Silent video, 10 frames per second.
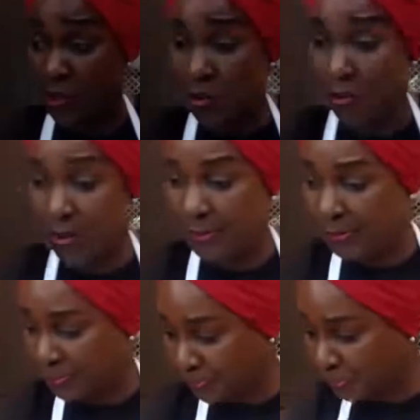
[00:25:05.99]
your door.
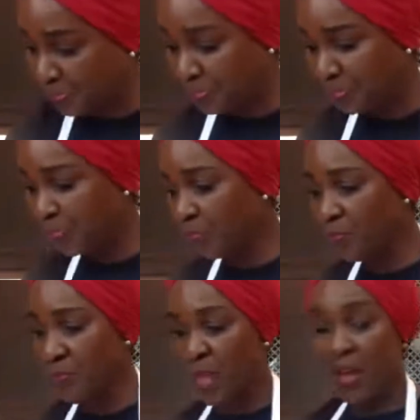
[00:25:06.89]

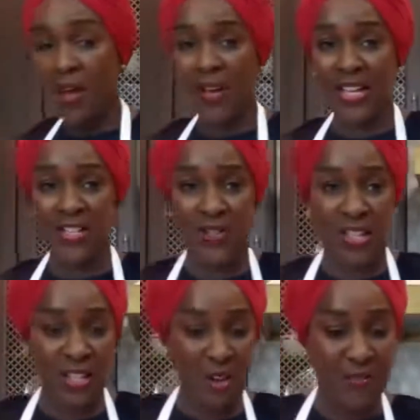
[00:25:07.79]
Okay, so
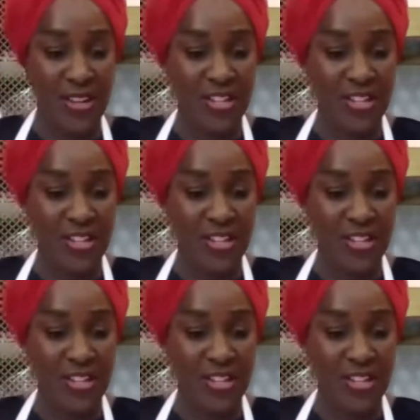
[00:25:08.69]
these are our